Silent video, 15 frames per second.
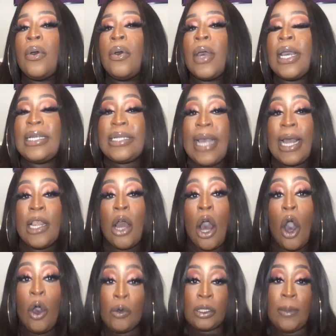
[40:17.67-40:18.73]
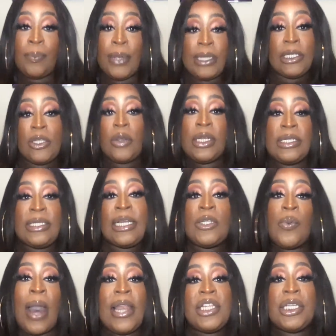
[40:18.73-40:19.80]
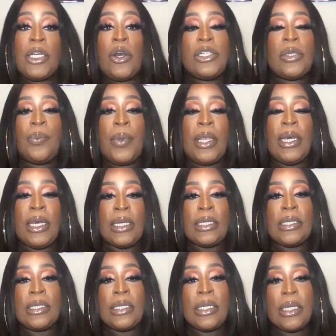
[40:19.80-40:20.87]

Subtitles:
He said, oh, the police don't exist. Why didn't she go to police?